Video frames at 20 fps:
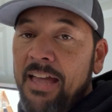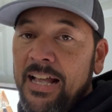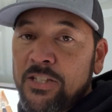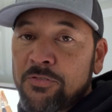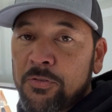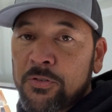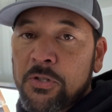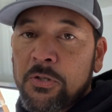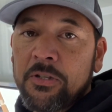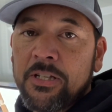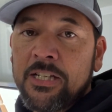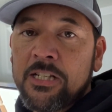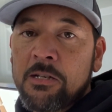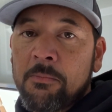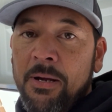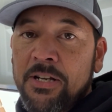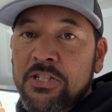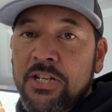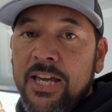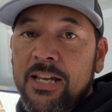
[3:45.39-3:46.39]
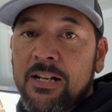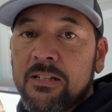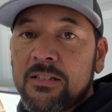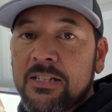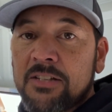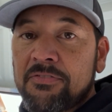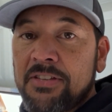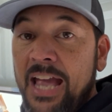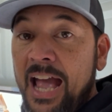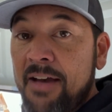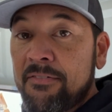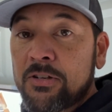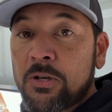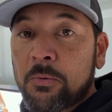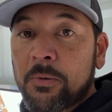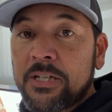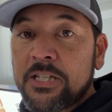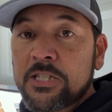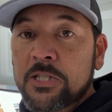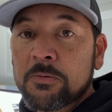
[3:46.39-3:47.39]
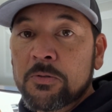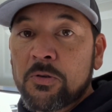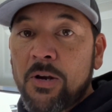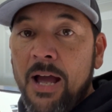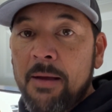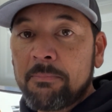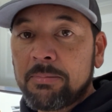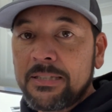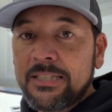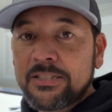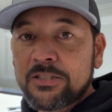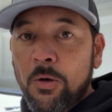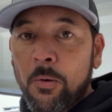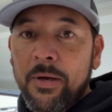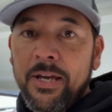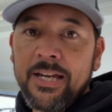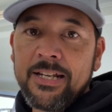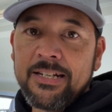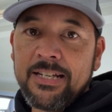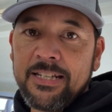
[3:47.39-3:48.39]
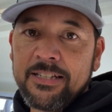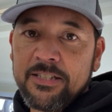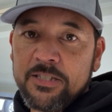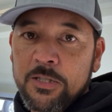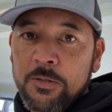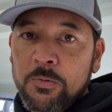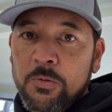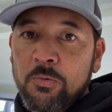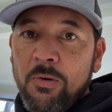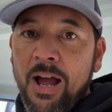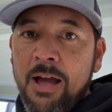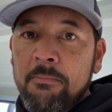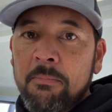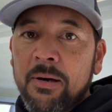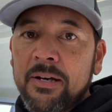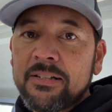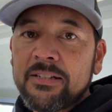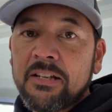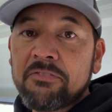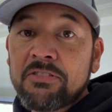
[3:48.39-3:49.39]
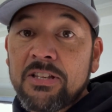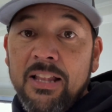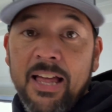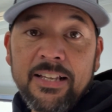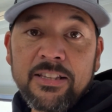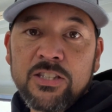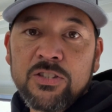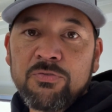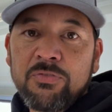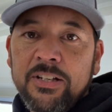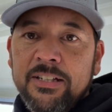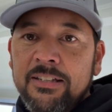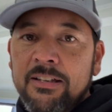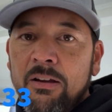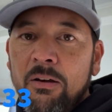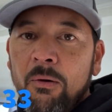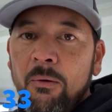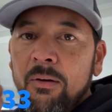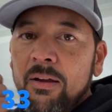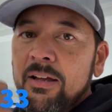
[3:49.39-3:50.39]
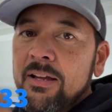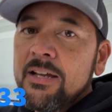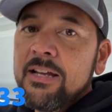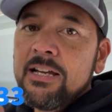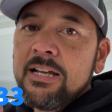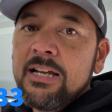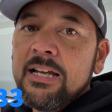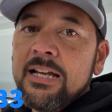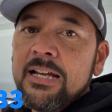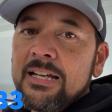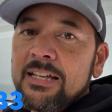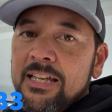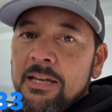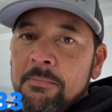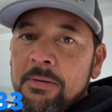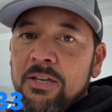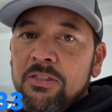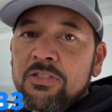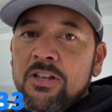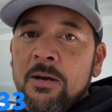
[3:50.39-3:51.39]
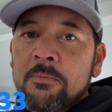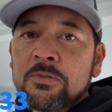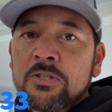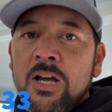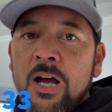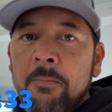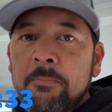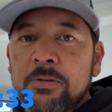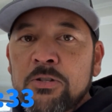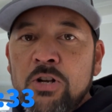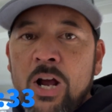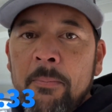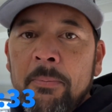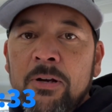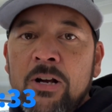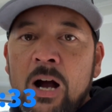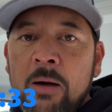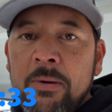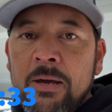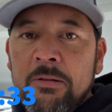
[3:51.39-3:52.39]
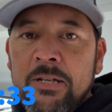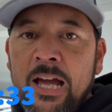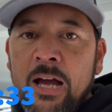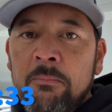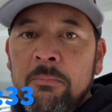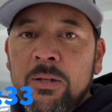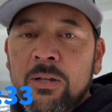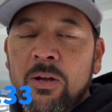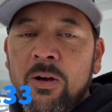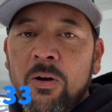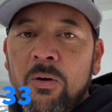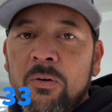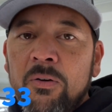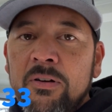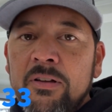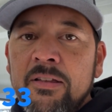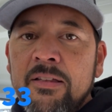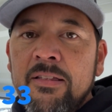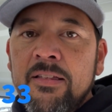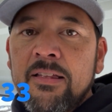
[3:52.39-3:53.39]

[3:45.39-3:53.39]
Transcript: Thanks for tuning into my channel. And if you haven't already subscribed, please go ahead and hit the subscribe button. If you like this video, give me a thumbs up and drop a comment down below.